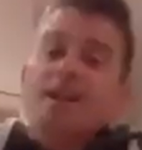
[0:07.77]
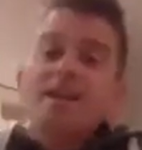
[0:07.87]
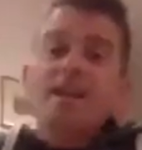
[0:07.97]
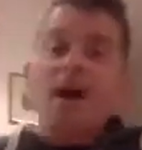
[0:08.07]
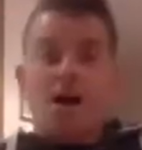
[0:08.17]

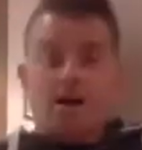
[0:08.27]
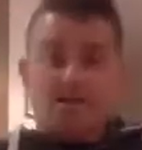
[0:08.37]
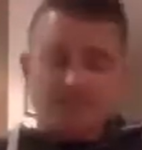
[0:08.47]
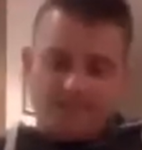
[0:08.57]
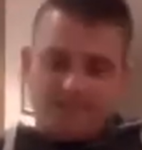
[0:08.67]

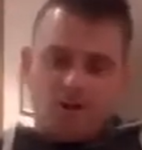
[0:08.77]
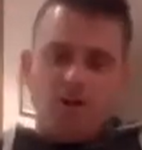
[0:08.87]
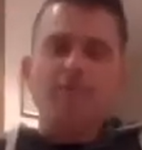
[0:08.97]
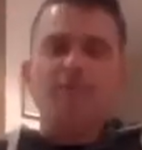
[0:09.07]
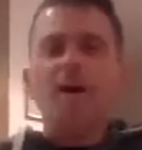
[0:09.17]
last
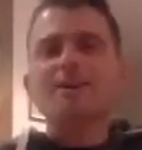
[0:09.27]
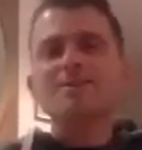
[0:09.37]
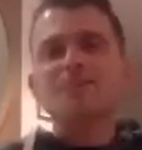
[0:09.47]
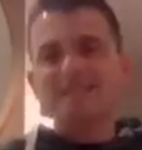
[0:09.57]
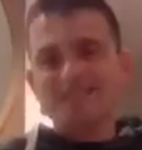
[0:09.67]
of our
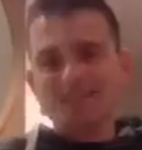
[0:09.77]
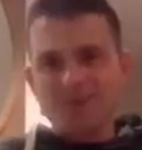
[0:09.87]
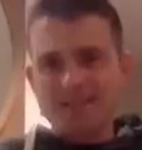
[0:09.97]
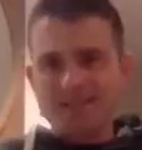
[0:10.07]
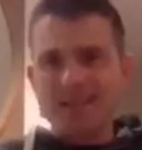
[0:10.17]

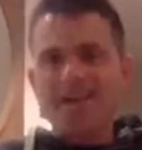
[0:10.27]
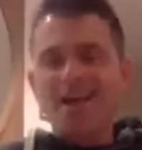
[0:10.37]
2020